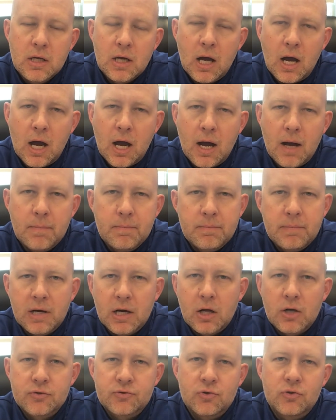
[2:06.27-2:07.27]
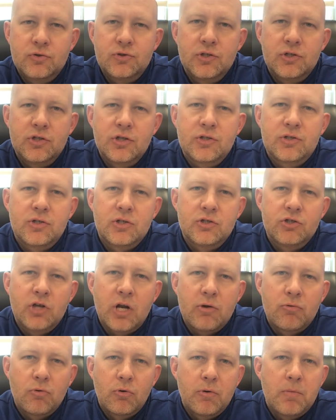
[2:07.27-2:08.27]
Um, but also, it's a, just a
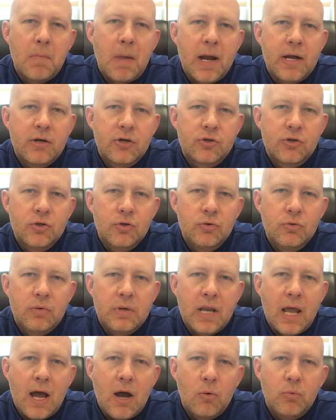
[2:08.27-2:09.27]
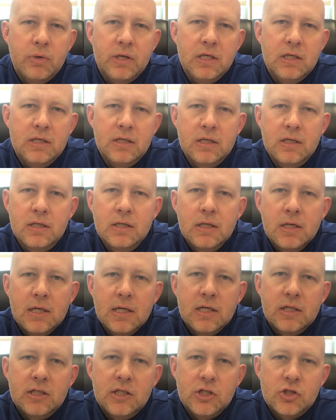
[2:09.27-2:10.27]
general reminder, too, and how we need to
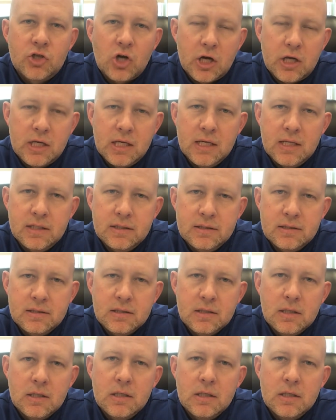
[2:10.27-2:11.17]
teach our kids